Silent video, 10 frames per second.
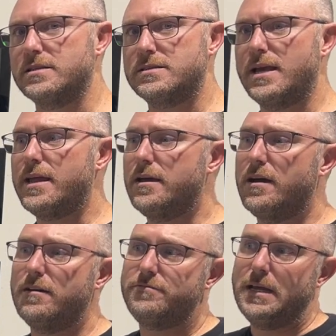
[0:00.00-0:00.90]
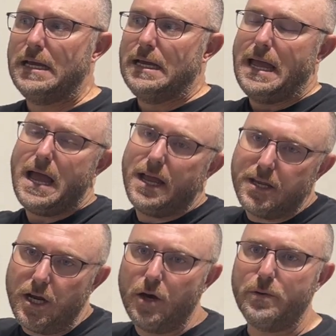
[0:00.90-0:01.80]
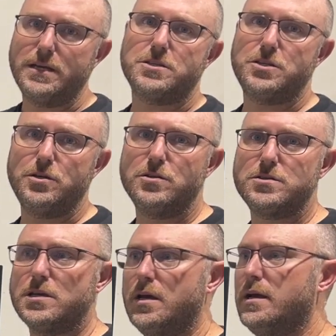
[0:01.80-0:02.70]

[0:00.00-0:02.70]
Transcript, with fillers: instead of, eh, you know, we just use